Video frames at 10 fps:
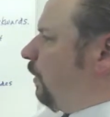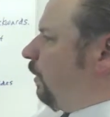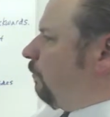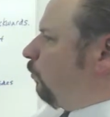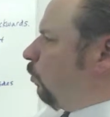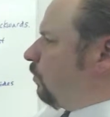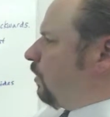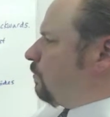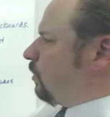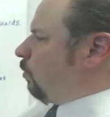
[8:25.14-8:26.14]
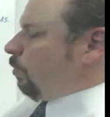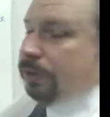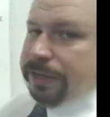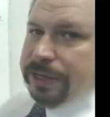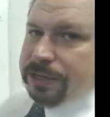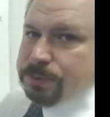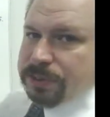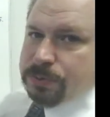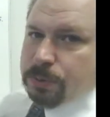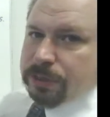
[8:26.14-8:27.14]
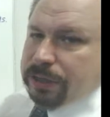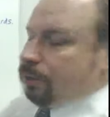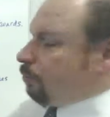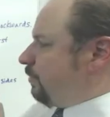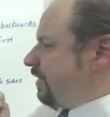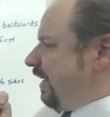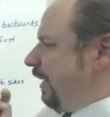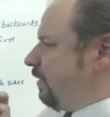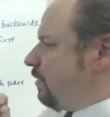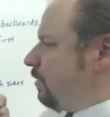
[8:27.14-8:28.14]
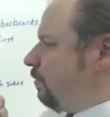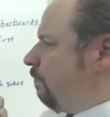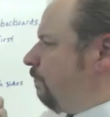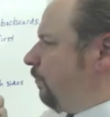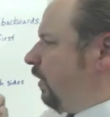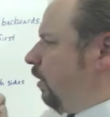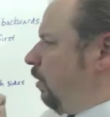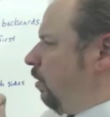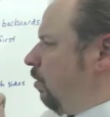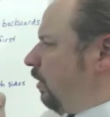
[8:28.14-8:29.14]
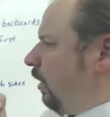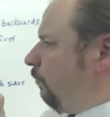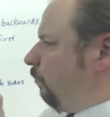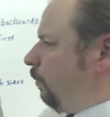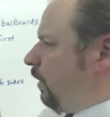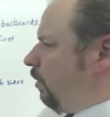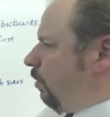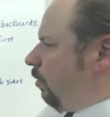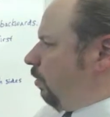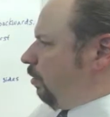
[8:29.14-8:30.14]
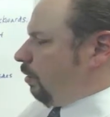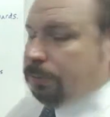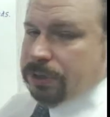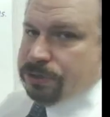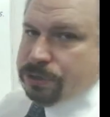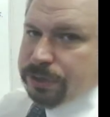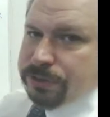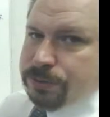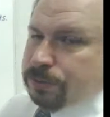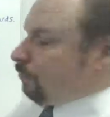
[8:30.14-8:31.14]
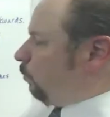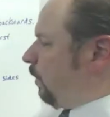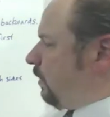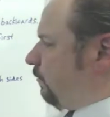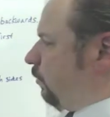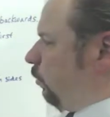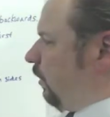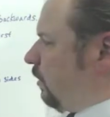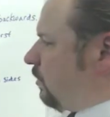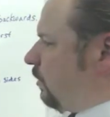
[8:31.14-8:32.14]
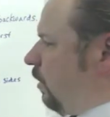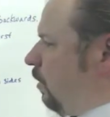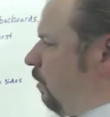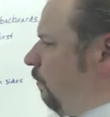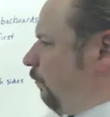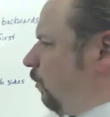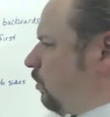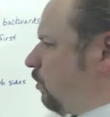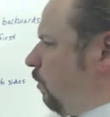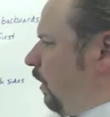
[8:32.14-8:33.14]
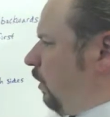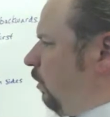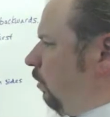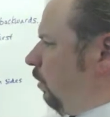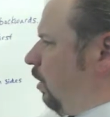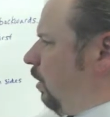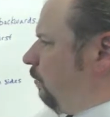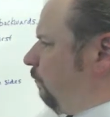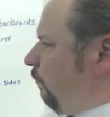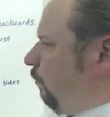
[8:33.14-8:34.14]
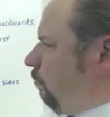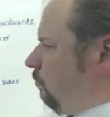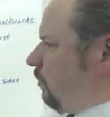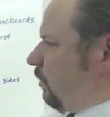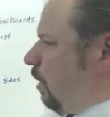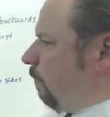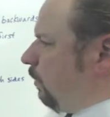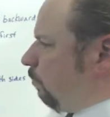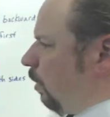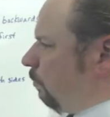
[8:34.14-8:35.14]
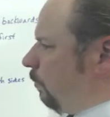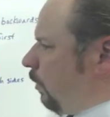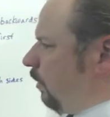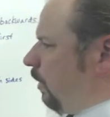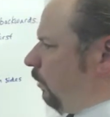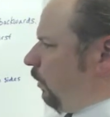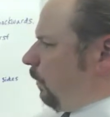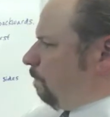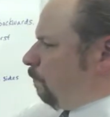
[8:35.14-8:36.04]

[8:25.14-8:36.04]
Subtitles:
get 4 times the quantity x plus 1 equals 8. Okay, from here, I'm going to show you 2 different ways of doing this. First way, I've just copied the problem on down here.